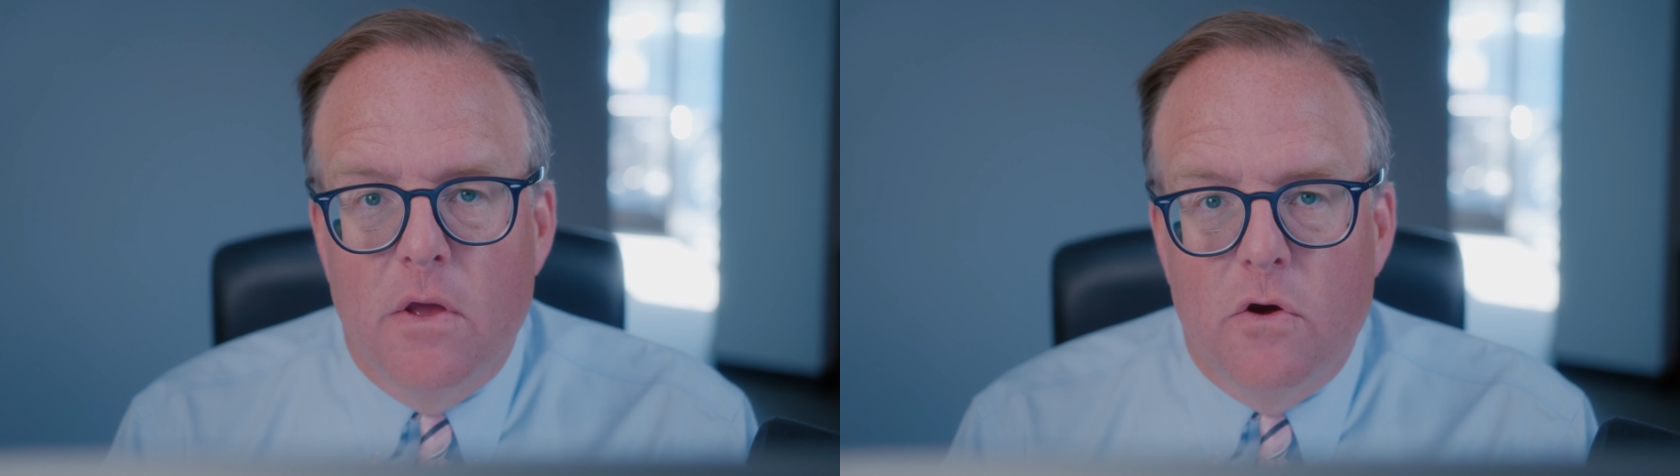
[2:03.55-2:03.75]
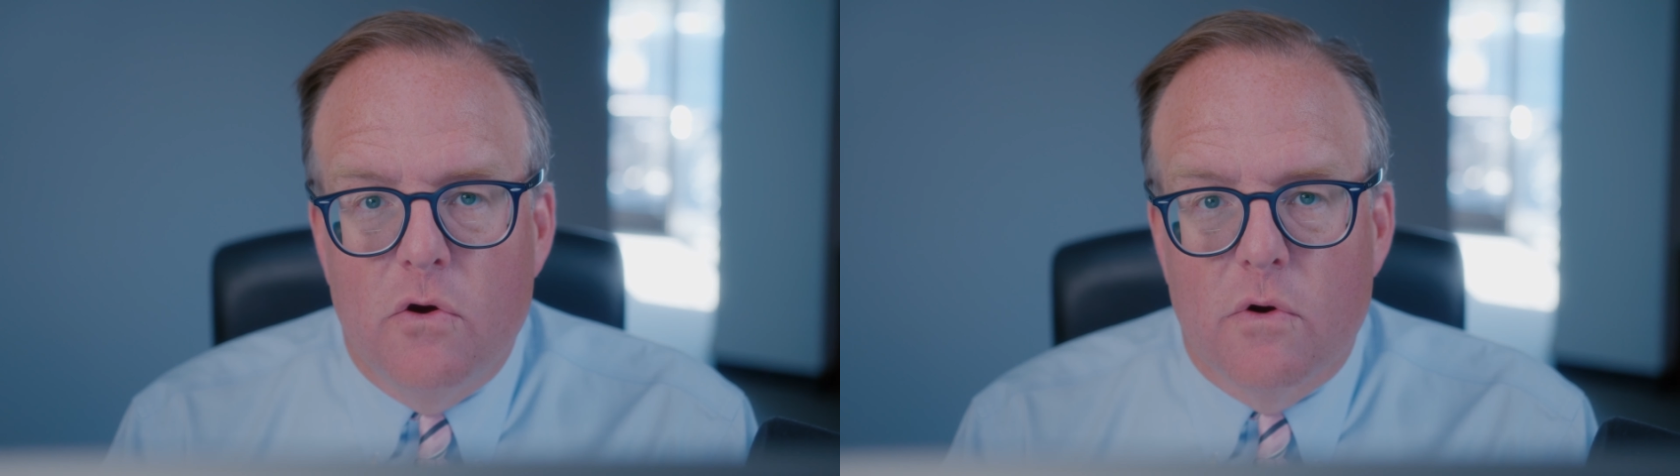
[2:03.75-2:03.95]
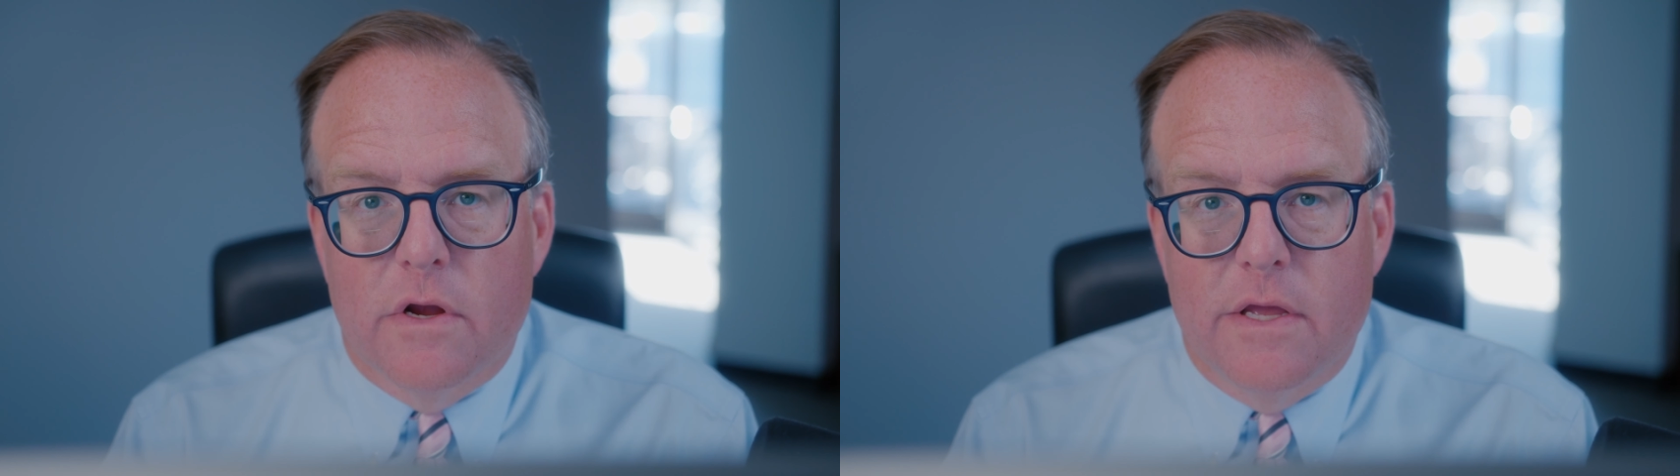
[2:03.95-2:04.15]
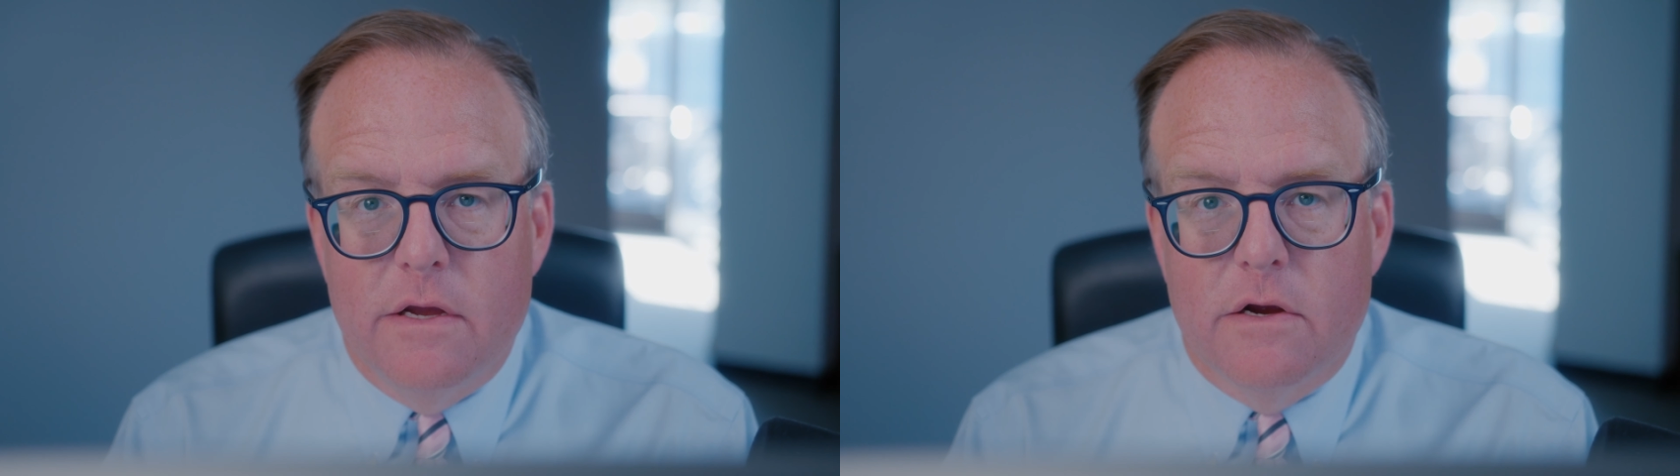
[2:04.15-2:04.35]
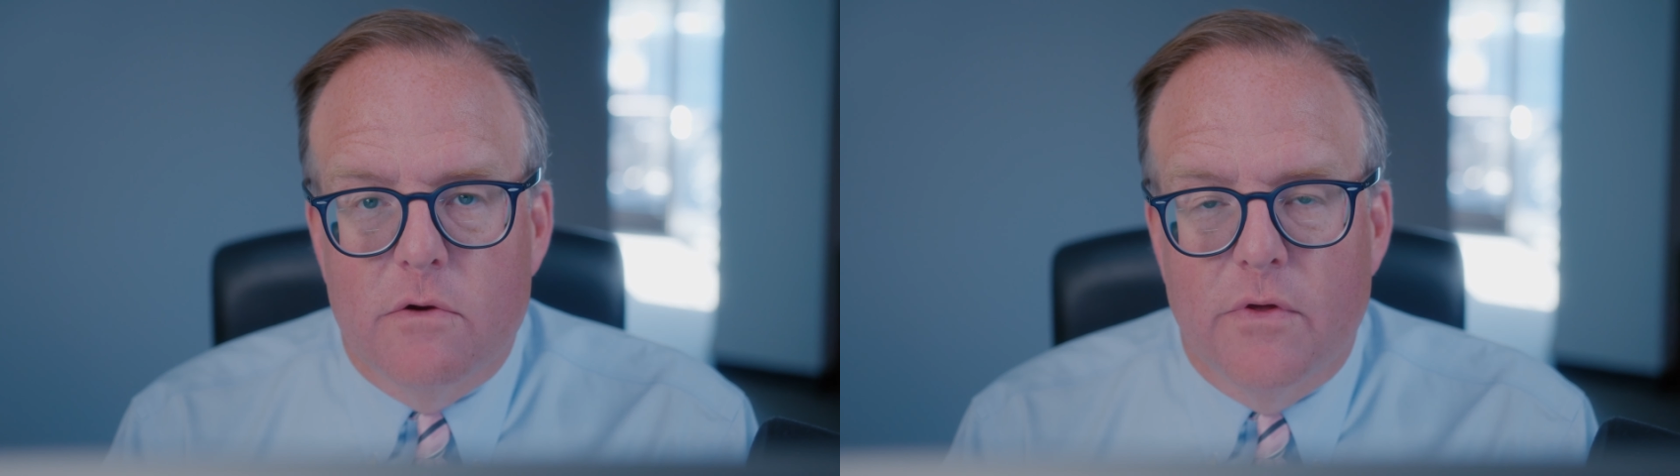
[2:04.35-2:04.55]
who are
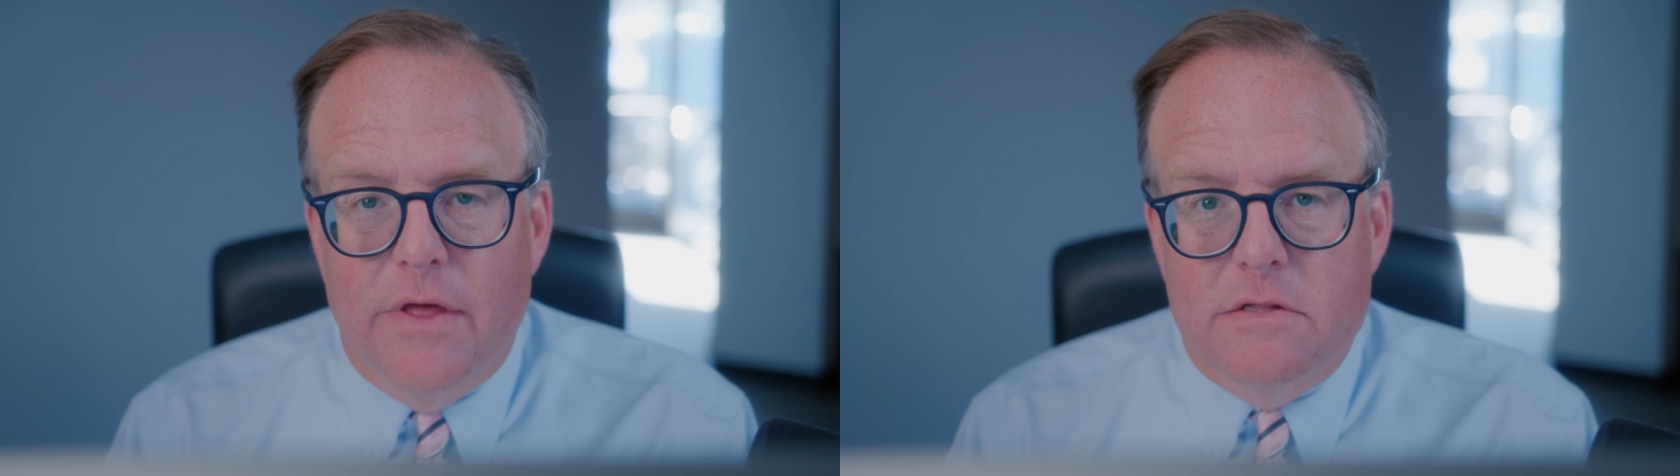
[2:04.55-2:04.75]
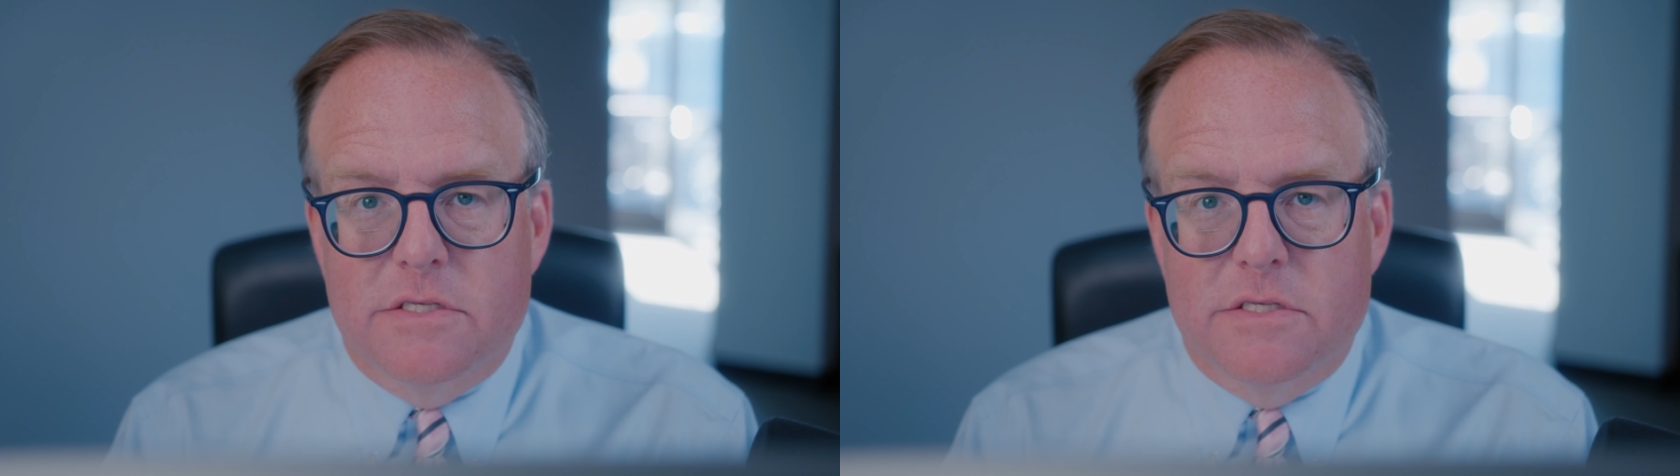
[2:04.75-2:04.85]
here without